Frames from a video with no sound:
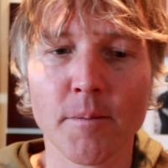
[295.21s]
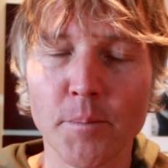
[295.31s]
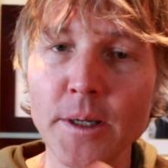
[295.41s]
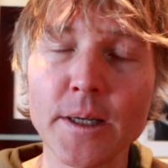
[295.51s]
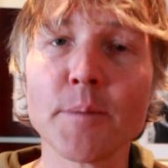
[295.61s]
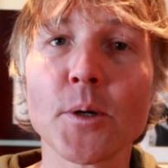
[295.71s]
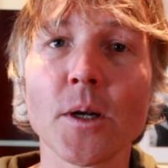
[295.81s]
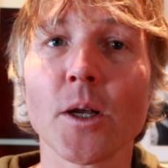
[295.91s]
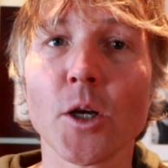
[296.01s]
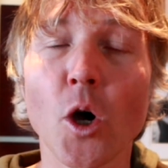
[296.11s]
But you need to put
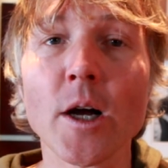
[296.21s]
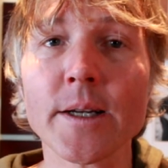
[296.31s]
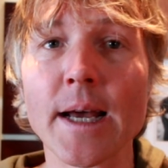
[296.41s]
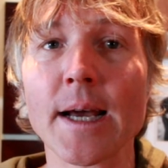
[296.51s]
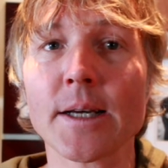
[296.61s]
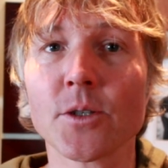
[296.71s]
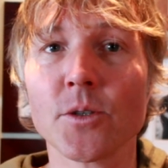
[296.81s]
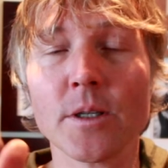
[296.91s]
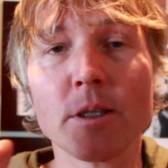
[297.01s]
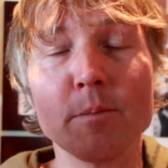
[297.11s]
it in context.
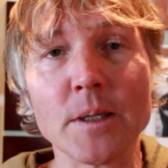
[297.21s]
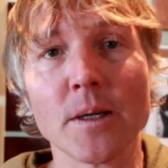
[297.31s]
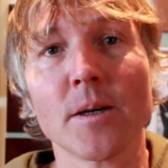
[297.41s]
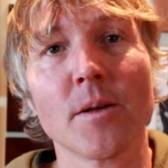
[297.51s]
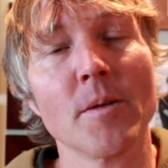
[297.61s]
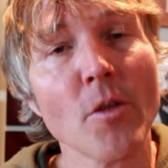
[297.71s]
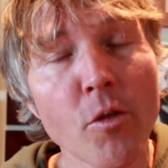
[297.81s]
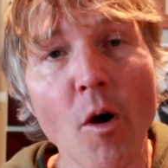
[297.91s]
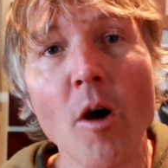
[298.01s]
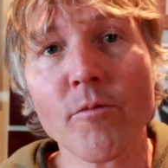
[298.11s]
You need to be
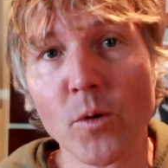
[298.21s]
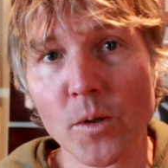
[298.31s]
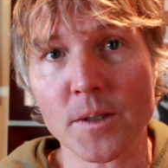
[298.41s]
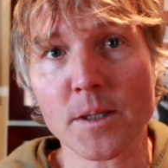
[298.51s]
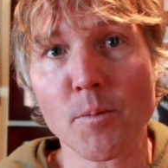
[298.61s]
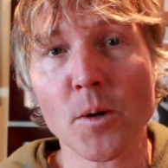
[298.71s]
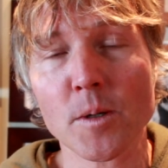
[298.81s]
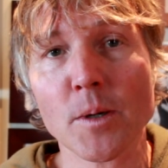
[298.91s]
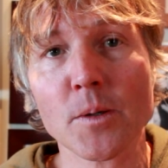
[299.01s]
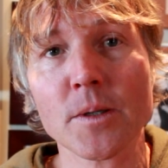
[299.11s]
thoughtful and
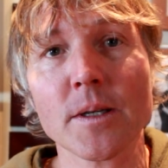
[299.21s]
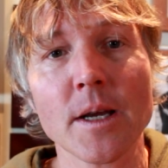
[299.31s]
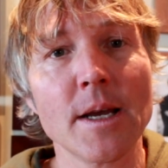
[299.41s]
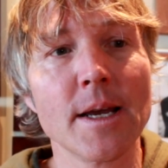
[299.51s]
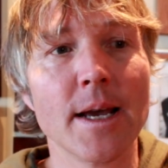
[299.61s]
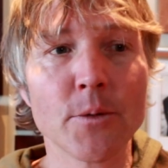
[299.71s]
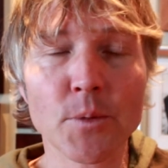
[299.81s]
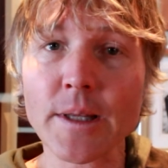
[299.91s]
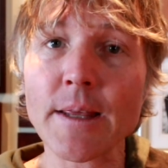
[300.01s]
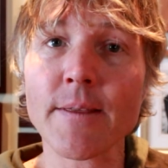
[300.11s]
smart about it. and
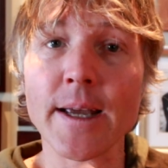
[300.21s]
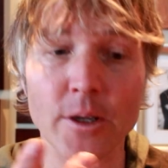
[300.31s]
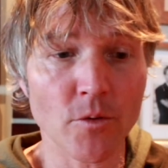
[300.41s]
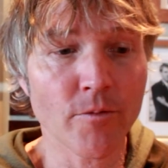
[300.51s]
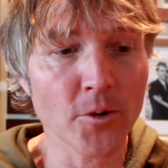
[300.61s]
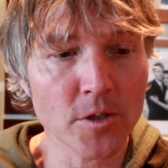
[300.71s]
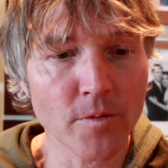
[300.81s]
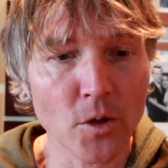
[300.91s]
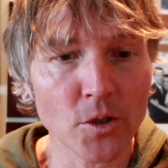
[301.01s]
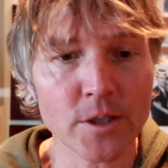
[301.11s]
really think. Now, first
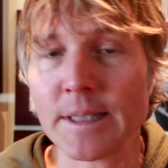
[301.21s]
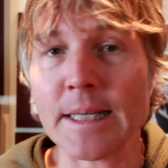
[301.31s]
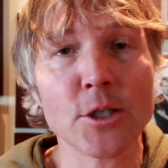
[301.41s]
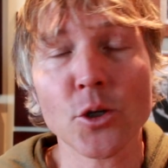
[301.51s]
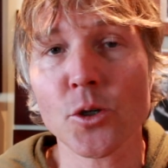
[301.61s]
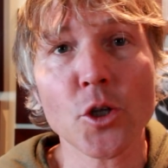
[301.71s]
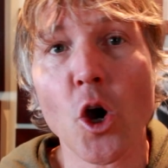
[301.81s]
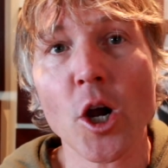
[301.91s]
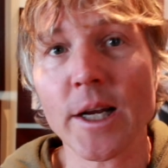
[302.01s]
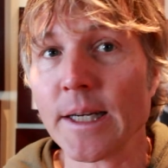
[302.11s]
of all, does your
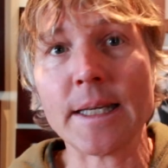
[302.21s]
dog